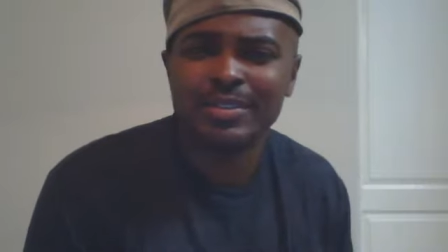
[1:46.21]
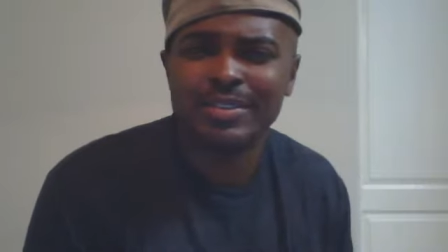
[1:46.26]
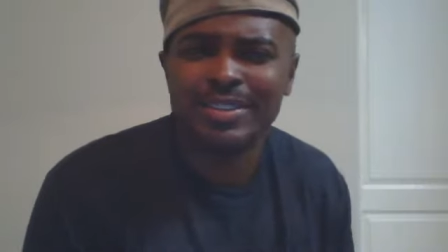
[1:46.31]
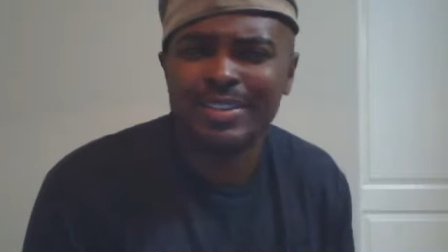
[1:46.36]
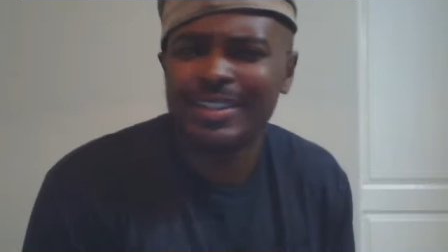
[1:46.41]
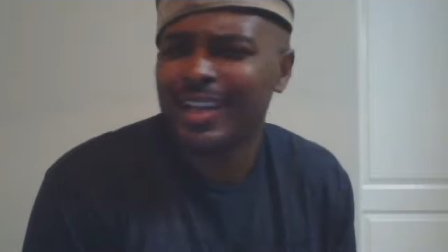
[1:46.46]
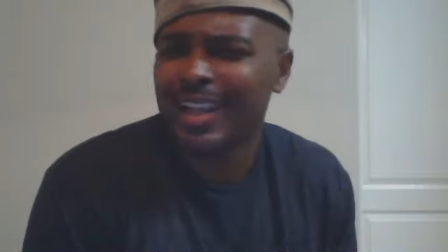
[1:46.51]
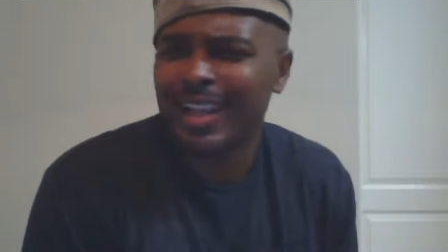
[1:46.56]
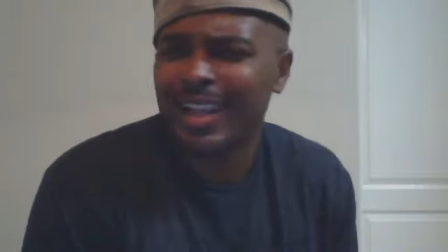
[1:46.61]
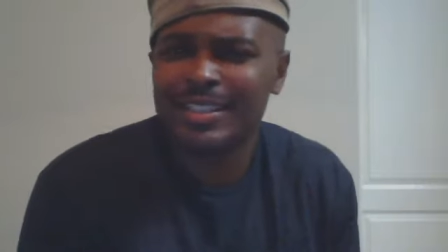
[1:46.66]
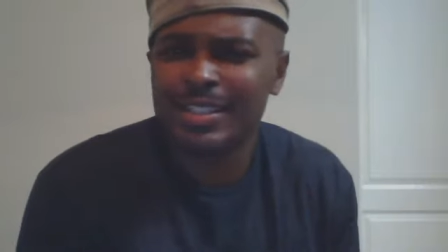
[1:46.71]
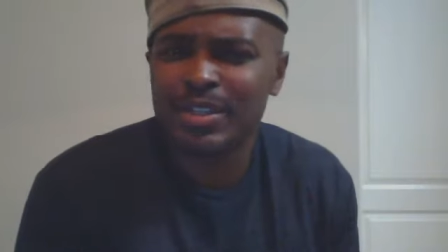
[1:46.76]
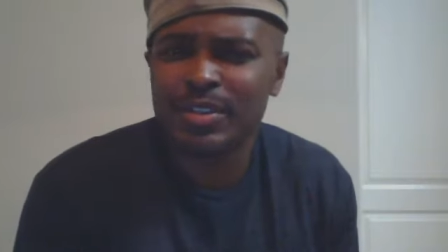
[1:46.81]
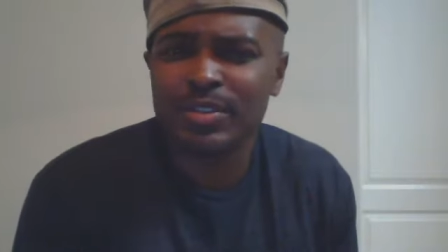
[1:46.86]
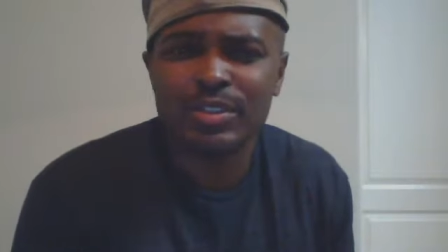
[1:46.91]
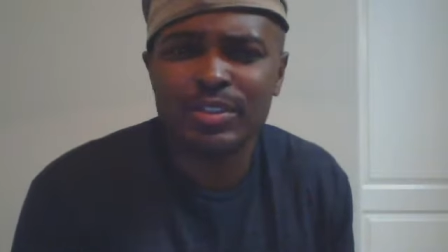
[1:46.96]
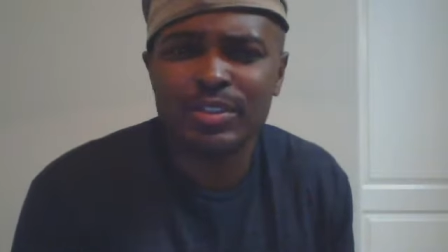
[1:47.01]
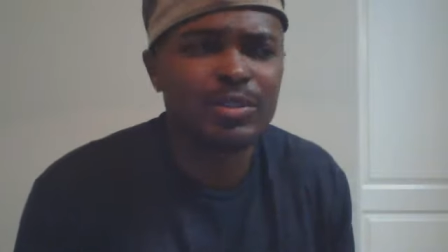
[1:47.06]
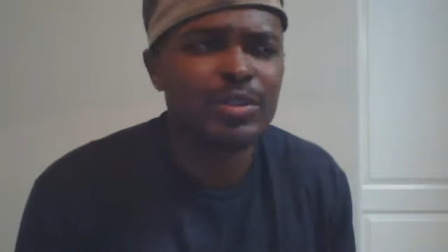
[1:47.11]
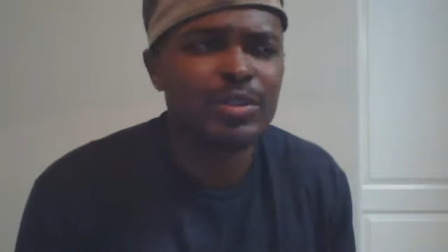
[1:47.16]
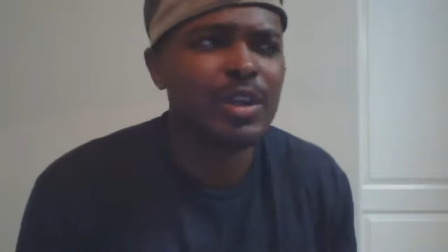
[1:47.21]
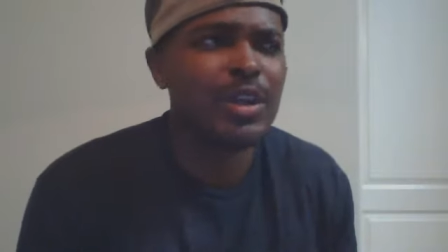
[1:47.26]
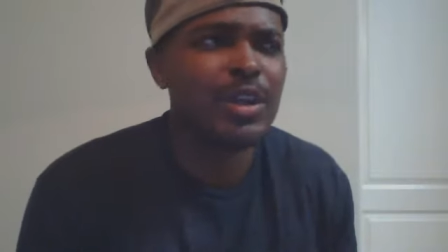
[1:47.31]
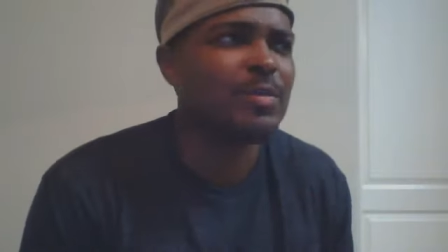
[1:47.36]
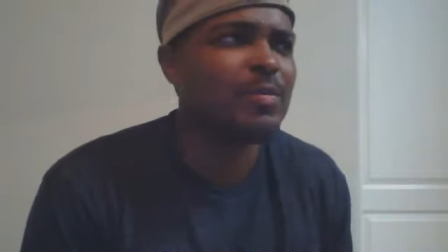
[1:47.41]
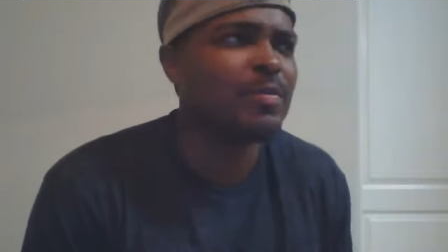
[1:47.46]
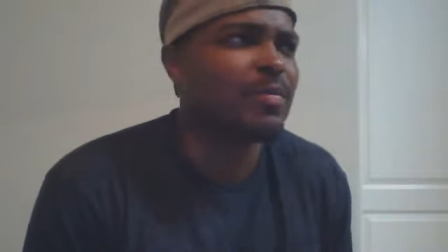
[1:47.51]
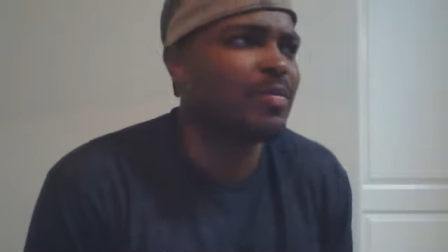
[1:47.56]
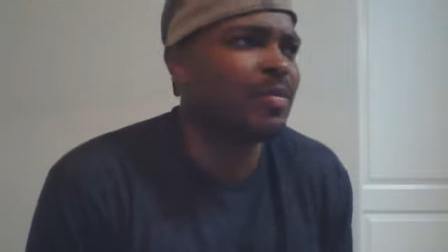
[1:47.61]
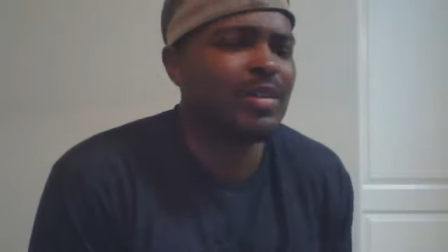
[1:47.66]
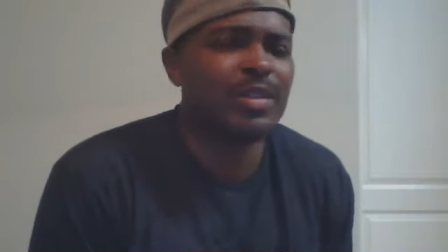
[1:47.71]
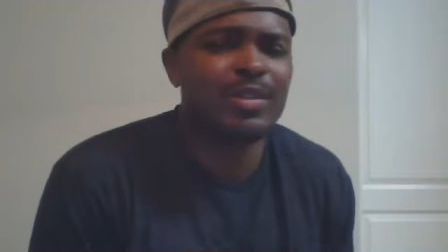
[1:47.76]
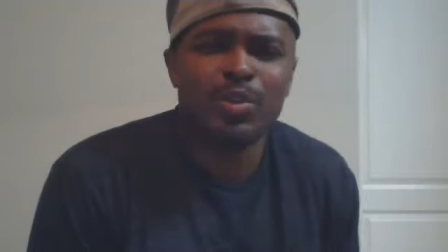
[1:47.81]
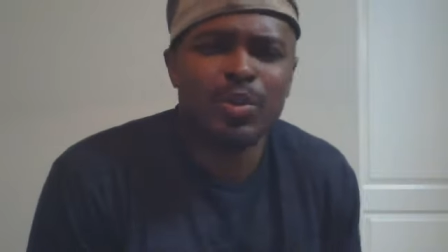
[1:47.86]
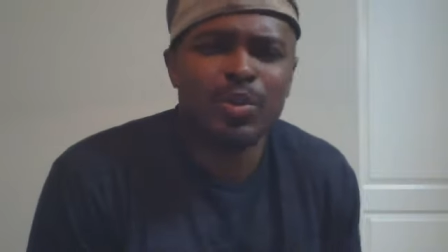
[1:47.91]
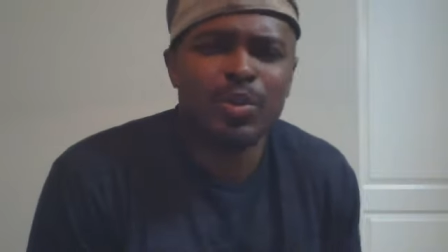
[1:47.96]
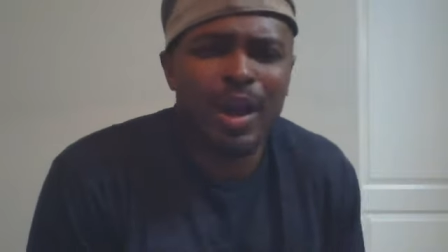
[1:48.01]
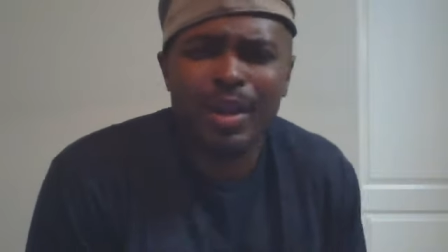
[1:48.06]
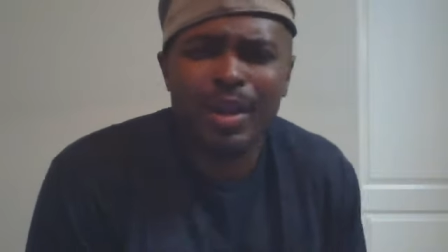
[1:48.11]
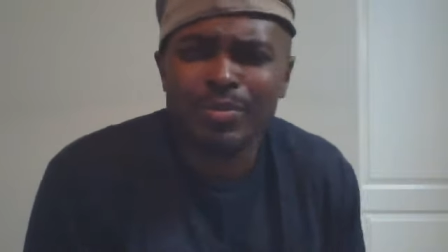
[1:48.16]
See, like seriously,
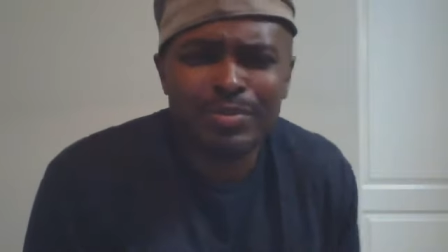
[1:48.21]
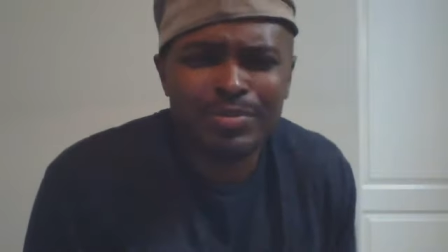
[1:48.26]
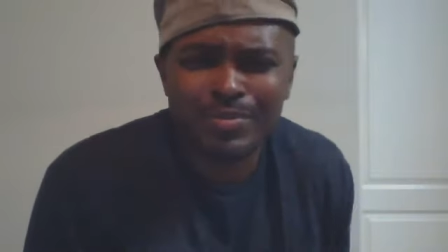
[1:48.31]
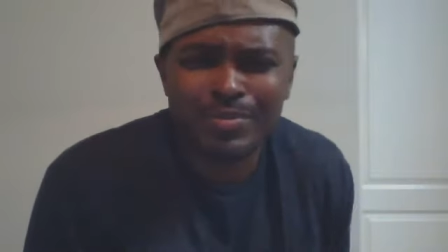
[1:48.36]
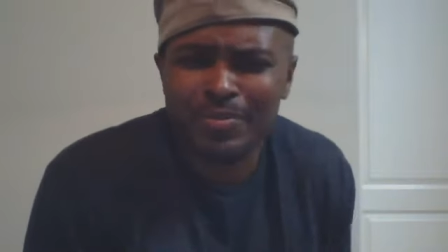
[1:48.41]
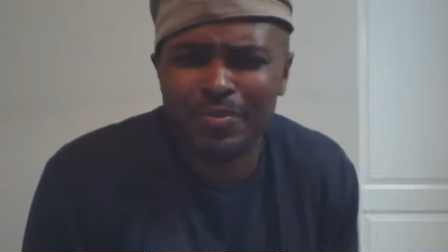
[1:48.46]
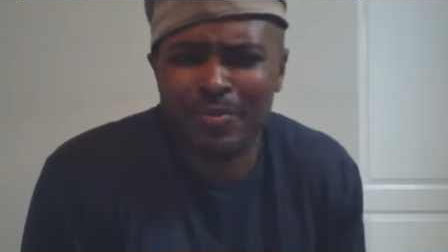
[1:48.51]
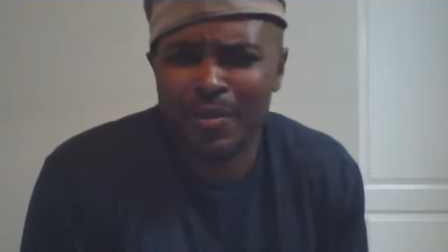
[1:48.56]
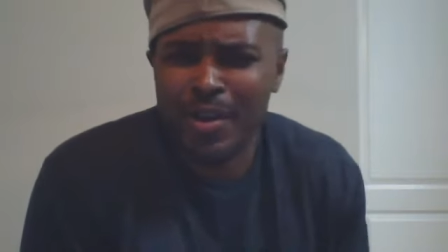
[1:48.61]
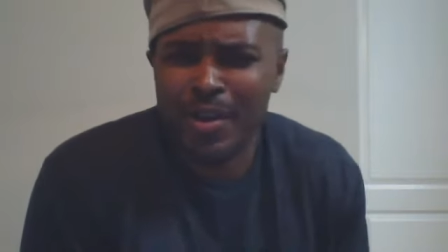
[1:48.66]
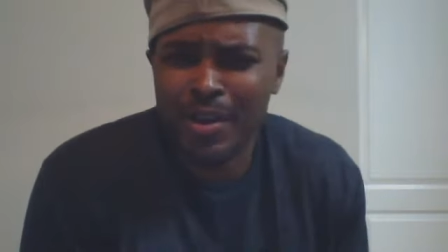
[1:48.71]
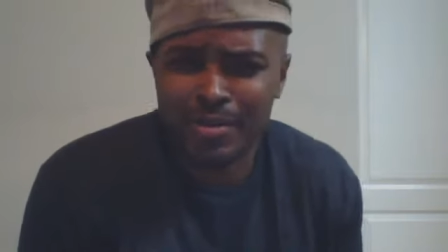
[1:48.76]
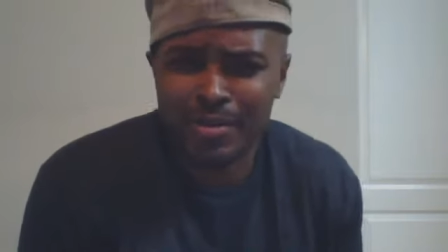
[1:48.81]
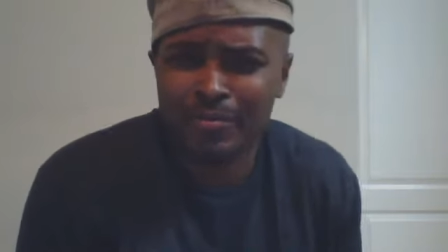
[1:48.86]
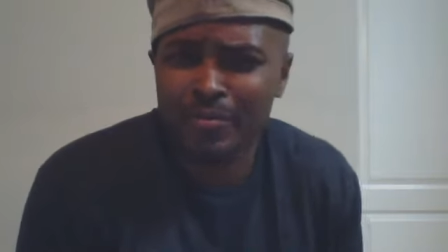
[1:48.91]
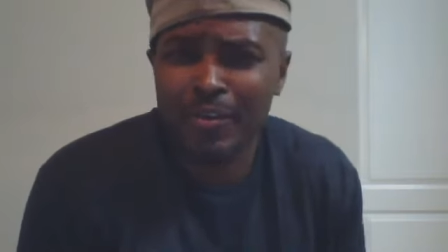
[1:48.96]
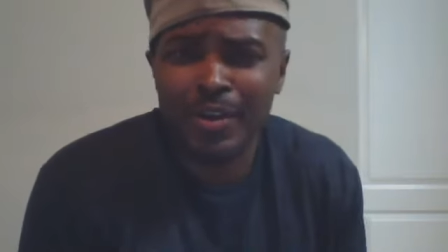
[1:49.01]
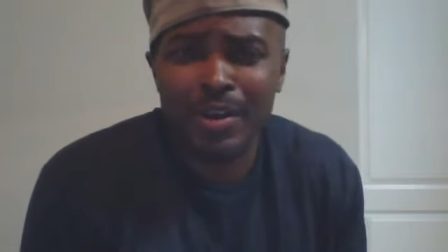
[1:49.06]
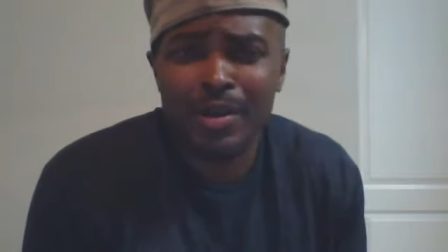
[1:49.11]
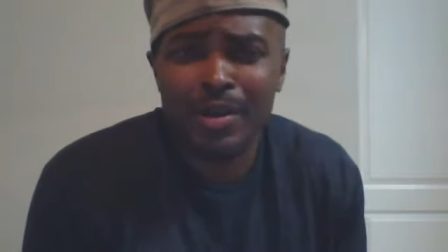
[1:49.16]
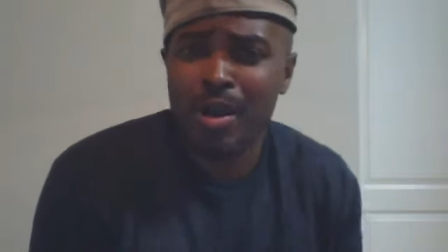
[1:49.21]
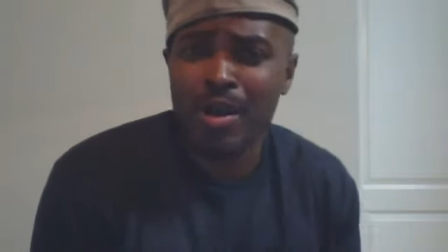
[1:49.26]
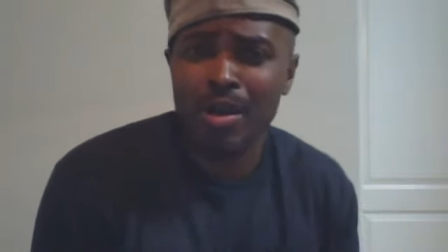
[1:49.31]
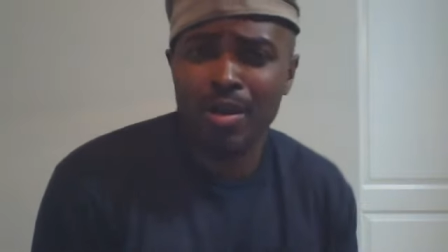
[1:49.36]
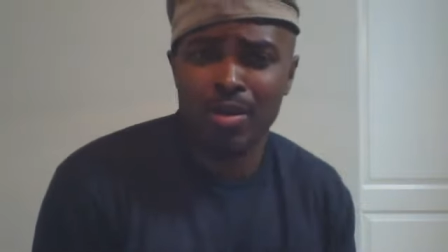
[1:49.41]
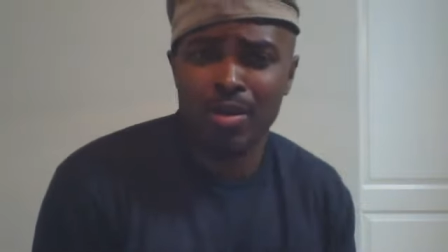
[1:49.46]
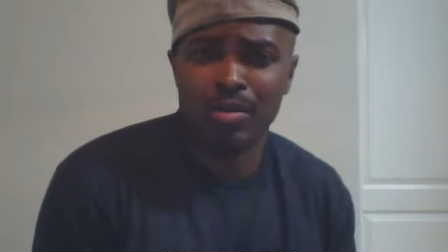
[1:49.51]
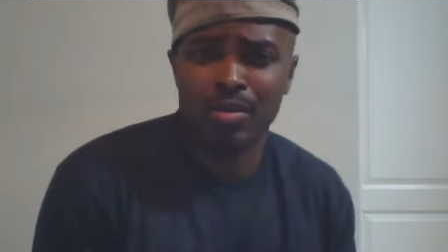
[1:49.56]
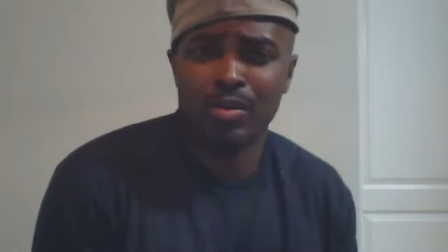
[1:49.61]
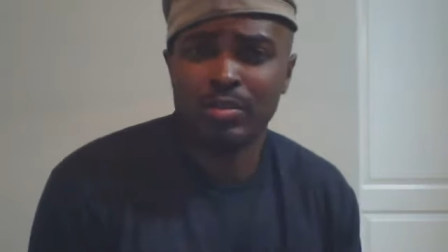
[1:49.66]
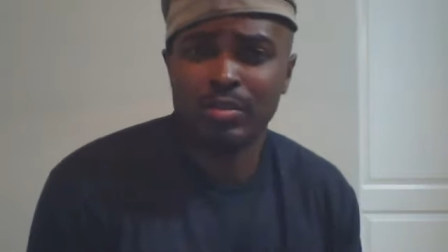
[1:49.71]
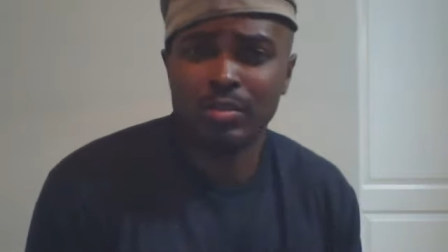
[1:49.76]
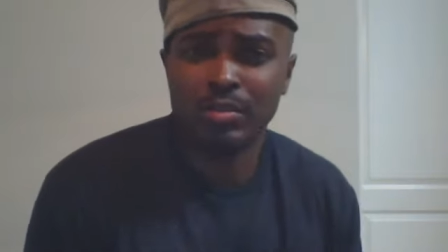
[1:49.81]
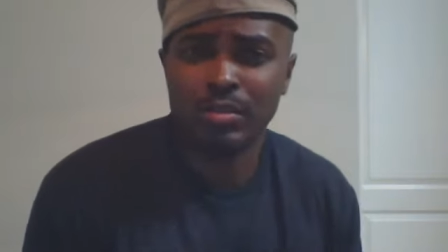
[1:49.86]
I don't fuck fuck them all.